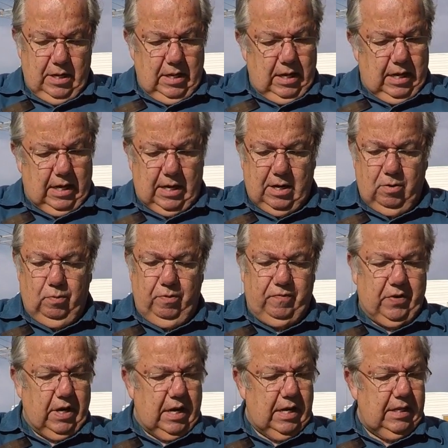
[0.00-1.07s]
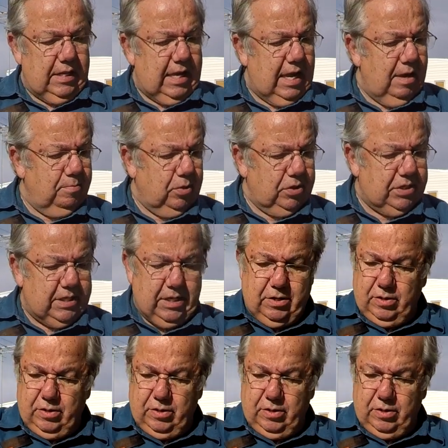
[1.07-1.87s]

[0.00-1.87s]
We've got cables here.